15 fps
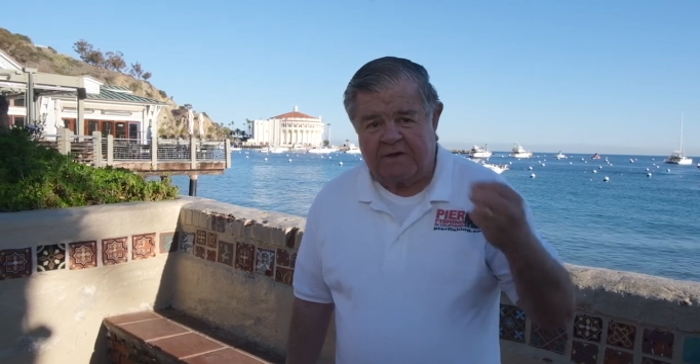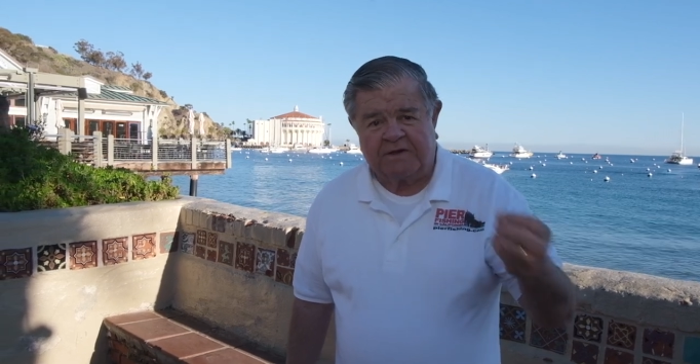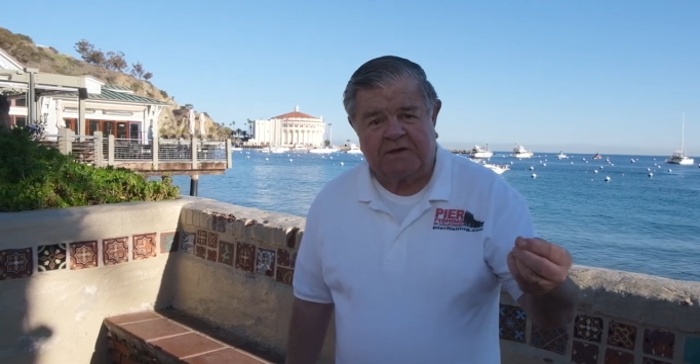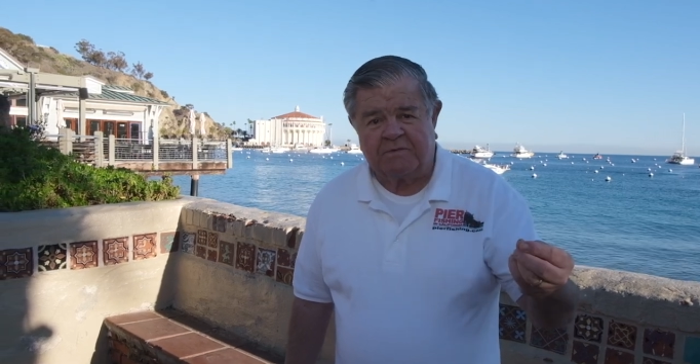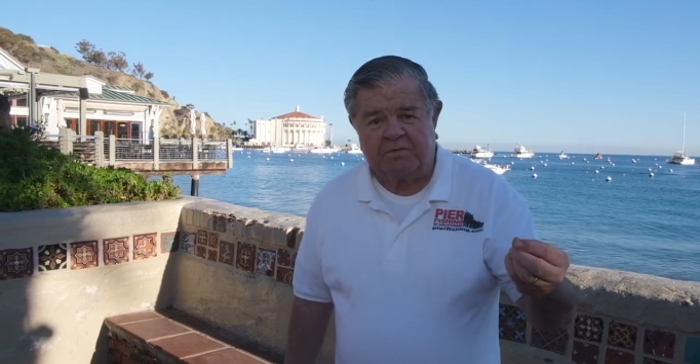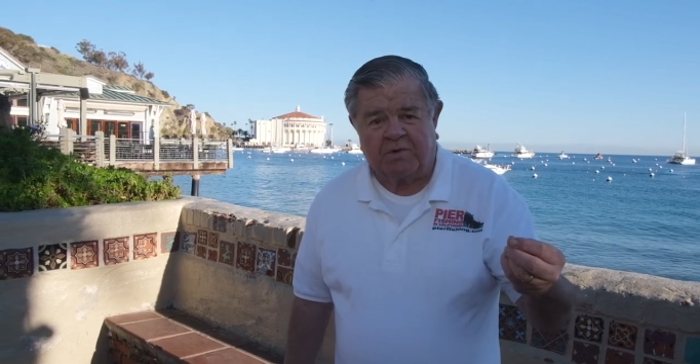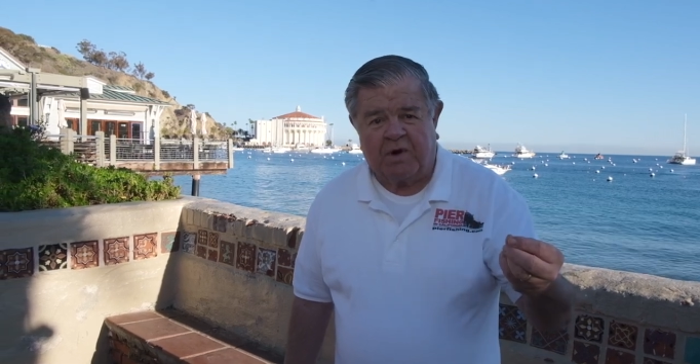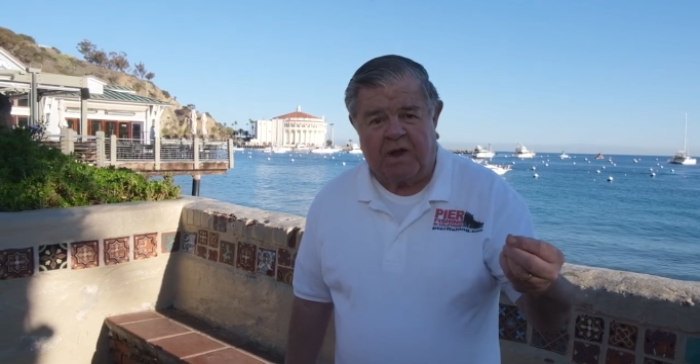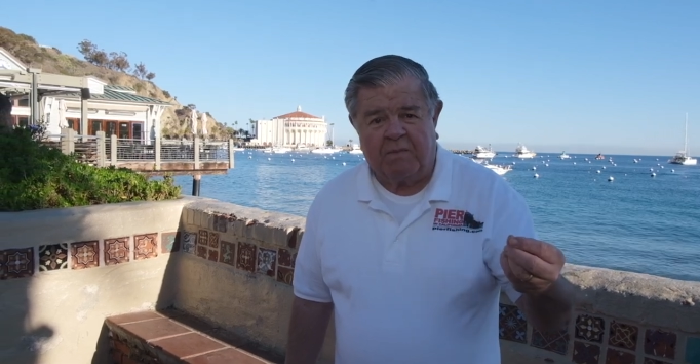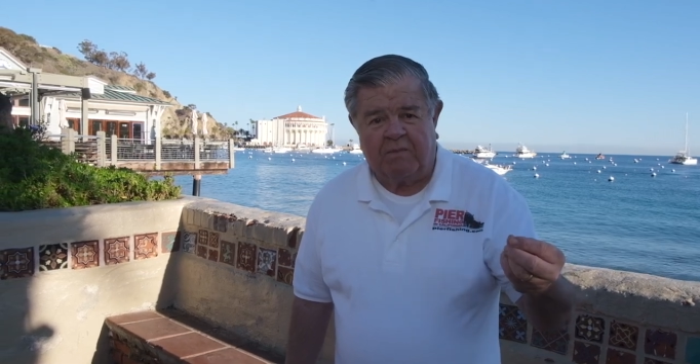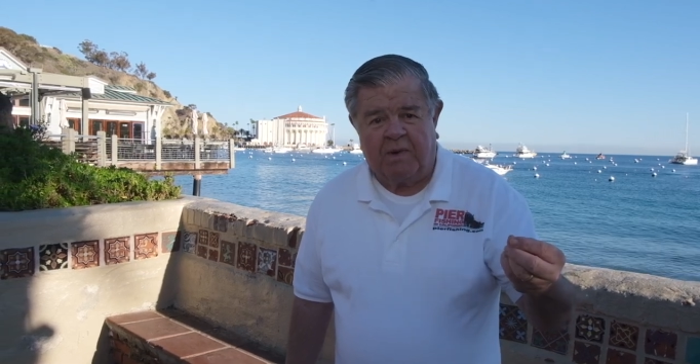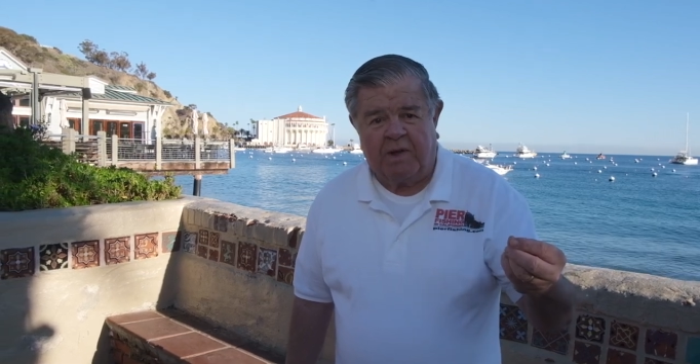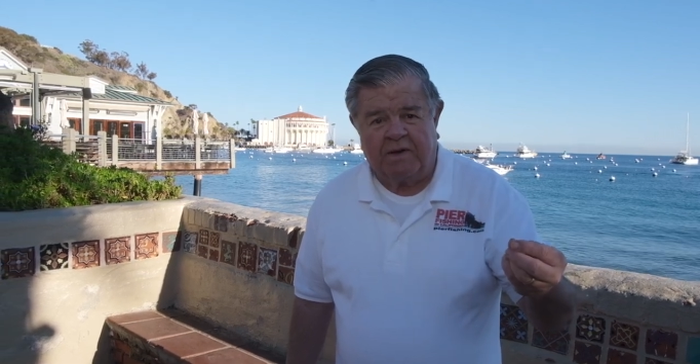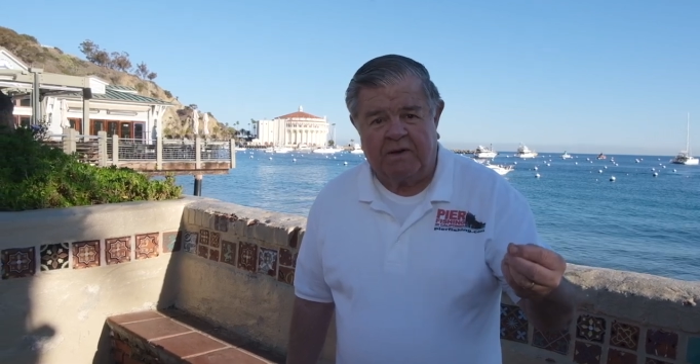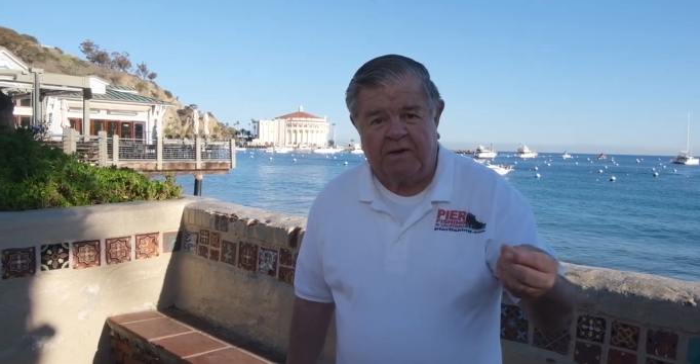subscribe
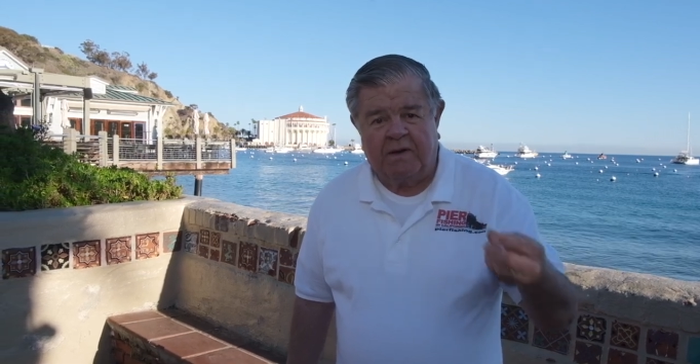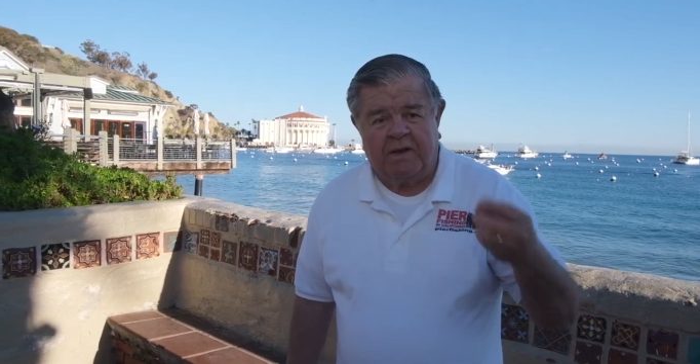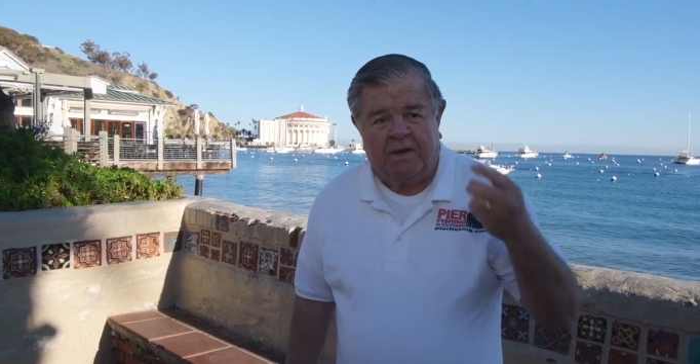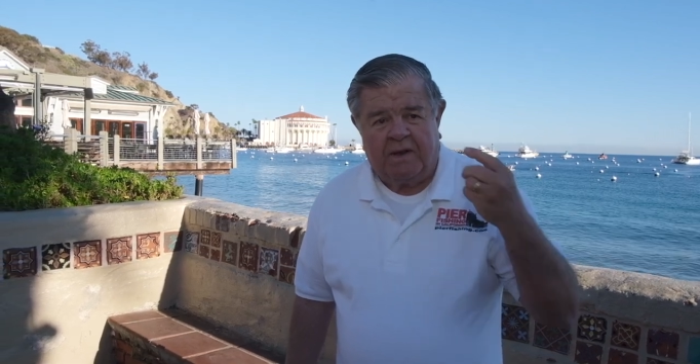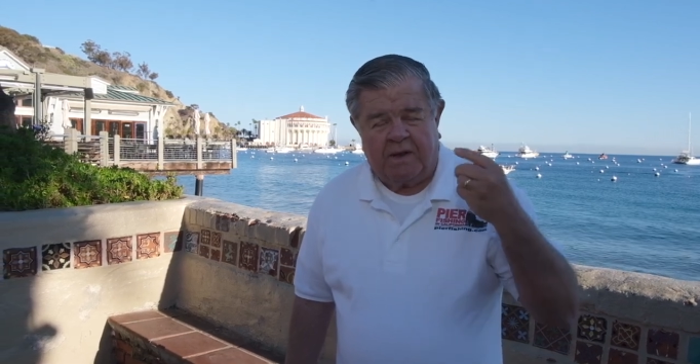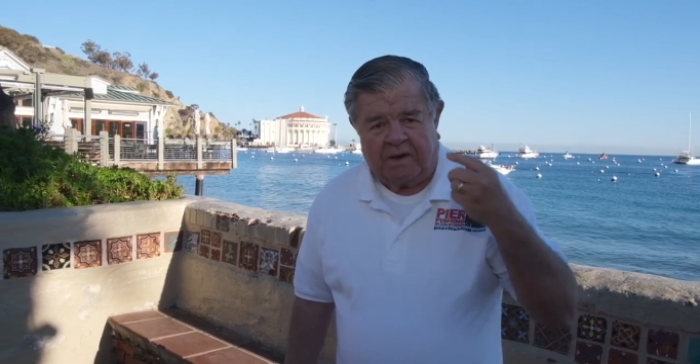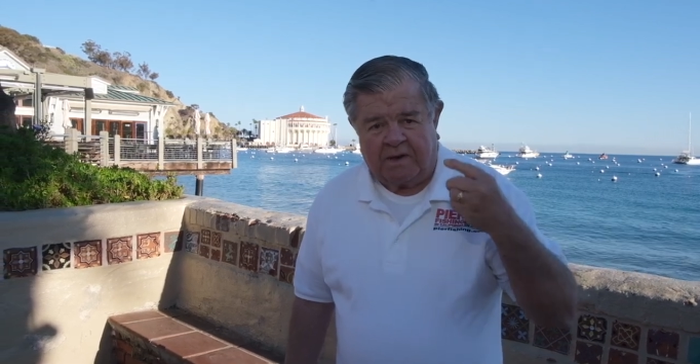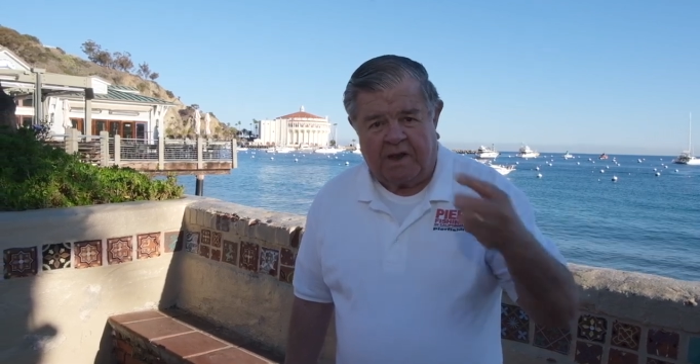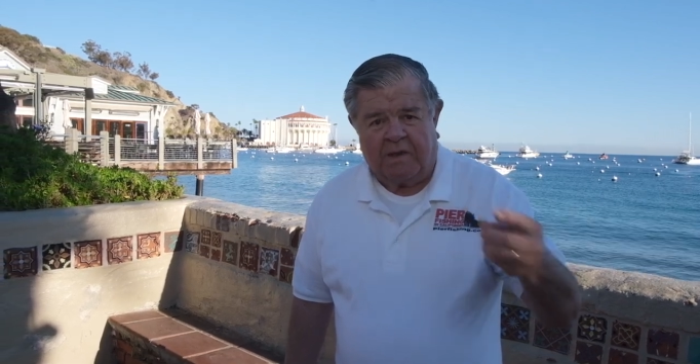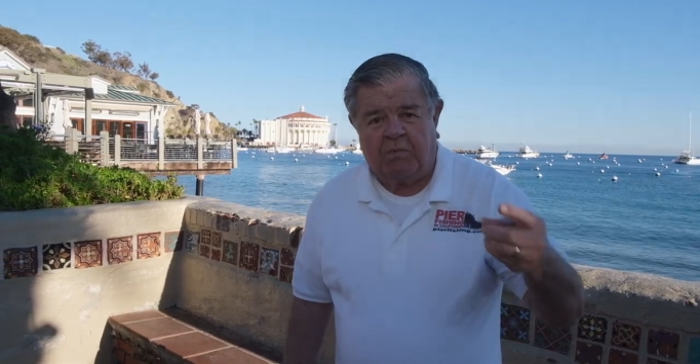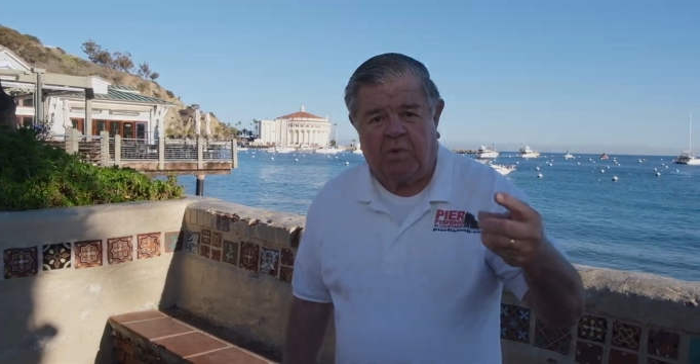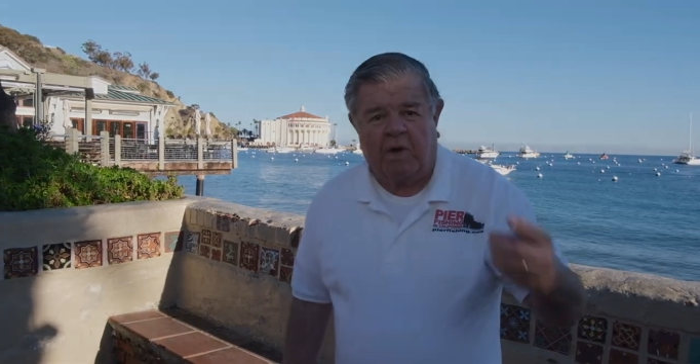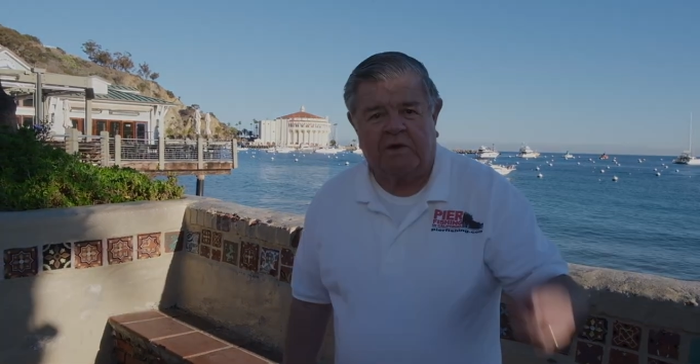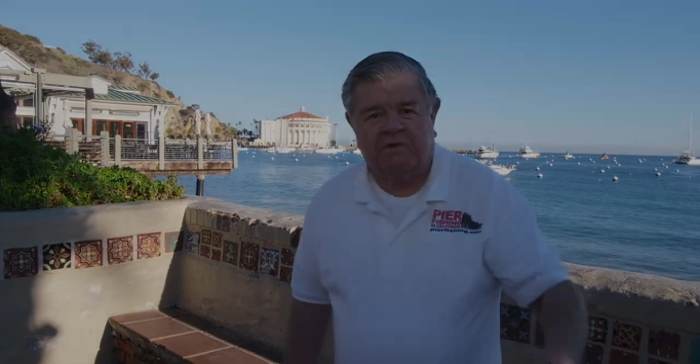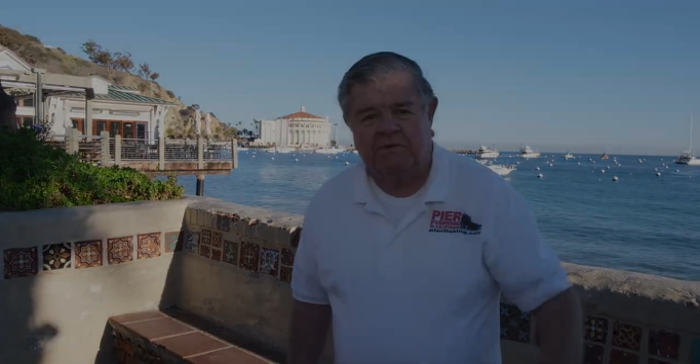button, and keep
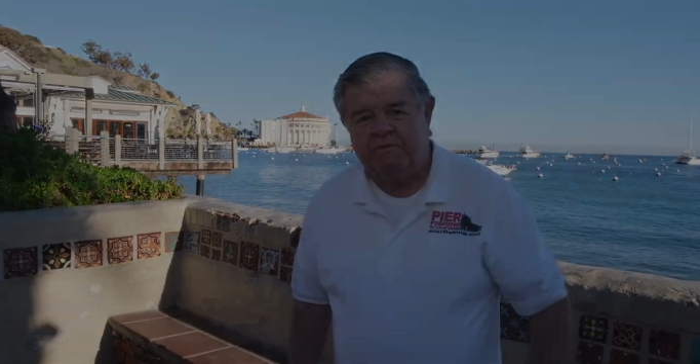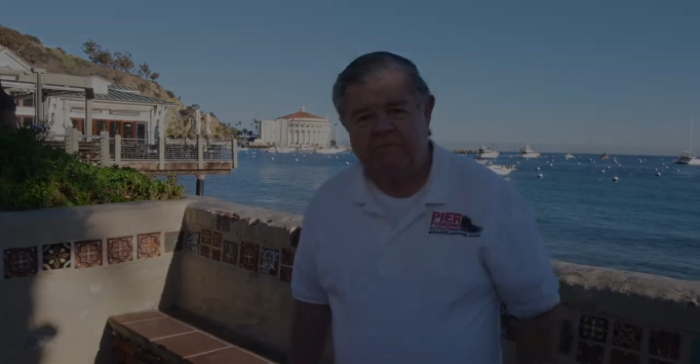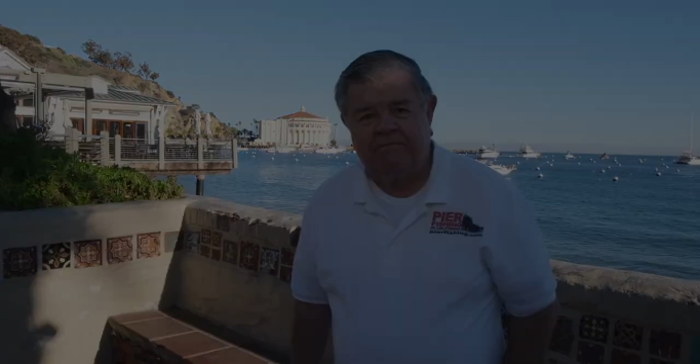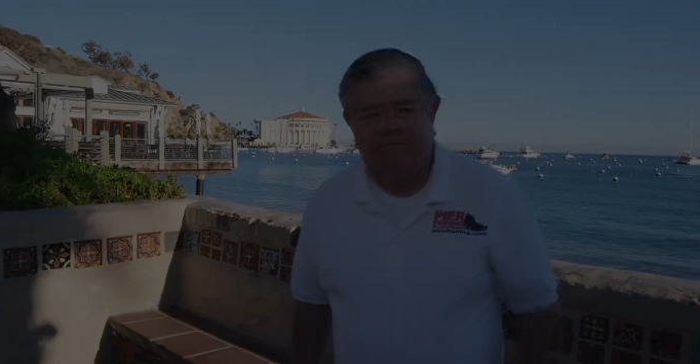watching.